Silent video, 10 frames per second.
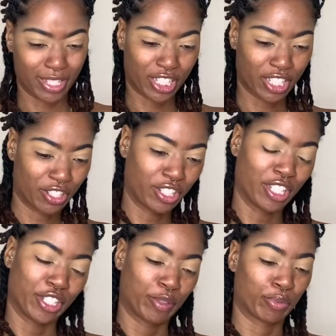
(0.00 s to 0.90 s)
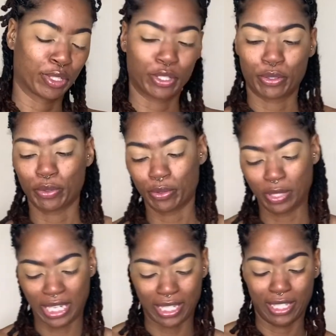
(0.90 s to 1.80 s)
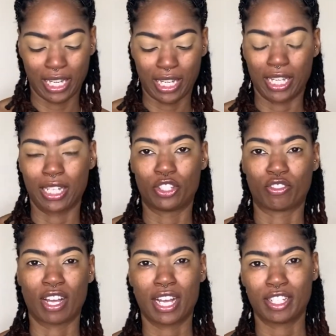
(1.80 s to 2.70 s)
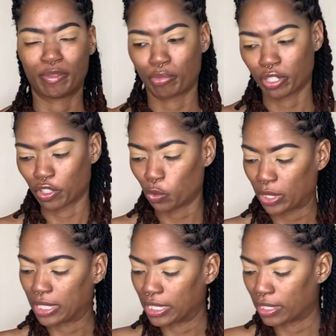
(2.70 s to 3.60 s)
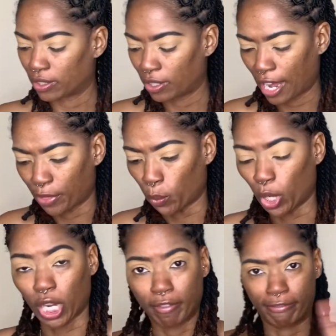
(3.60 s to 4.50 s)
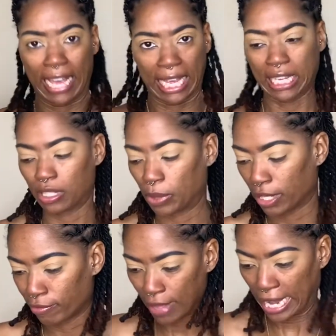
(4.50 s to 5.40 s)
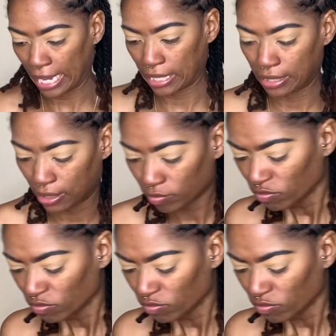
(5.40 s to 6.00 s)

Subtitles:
Concealer is pretty cool. Like I said, it dries pretty quickly, so I have to work fast with it. Fast.